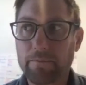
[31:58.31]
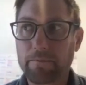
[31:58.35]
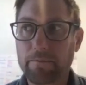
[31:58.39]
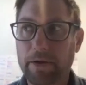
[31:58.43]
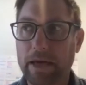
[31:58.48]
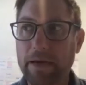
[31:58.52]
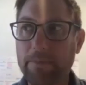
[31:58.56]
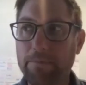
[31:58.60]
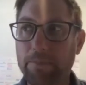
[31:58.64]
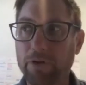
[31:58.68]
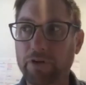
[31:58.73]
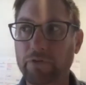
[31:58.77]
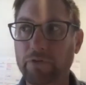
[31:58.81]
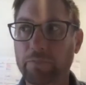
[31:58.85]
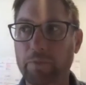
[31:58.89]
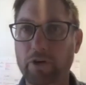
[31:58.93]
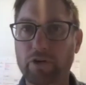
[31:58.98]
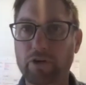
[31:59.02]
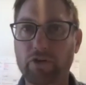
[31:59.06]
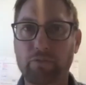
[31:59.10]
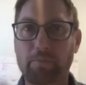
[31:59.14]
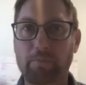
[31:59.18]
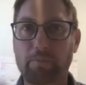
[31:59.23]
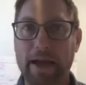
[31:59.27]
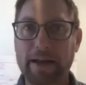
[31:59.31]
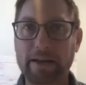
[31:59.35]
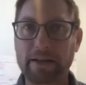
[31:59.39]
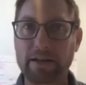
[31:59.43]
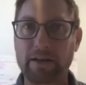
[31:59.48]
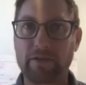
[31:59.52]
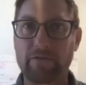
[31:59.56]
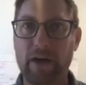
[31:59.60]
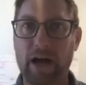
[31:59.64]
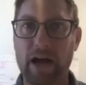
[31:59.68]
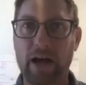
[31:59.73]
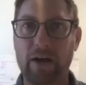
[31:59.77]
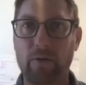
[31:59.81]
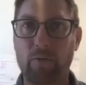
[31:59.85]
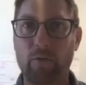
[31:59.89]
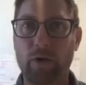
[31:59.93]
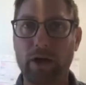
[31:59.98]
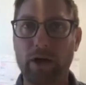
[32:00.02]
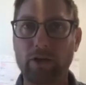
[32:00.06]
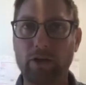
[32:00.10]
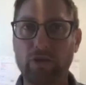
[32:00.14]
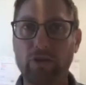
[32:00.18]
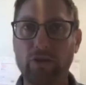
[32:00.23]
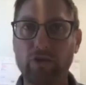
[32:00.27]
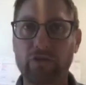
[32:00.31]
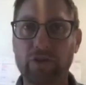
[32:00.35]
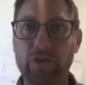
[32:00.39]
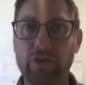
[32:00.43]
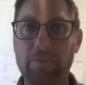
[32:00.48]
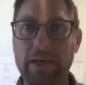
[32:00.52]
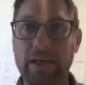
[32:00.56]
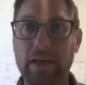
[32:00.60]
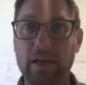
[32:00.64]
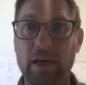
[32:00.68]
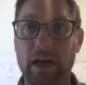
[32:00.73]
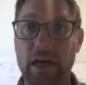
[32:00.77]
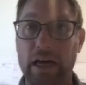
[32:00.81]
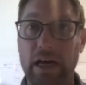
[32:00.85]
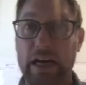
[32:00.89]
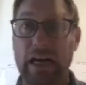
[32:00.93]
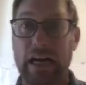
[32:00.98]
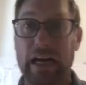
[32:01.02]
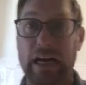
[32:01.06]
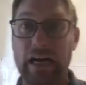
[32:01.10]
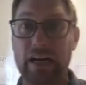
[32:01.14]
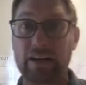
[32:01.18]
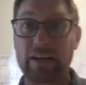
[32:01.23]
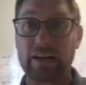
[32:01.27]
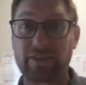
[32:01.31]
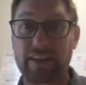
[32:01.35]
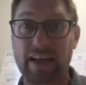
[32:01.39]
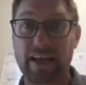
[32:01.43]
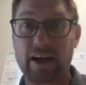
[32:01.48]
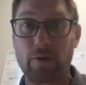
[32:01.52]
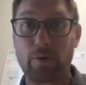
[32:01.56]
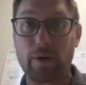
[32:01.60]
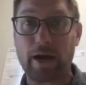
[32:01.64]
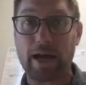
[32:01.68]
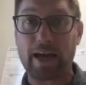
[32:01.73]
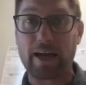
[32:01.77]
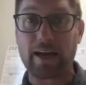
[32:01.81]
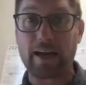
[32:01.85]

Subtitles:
people's perspective on what used to be, stay away.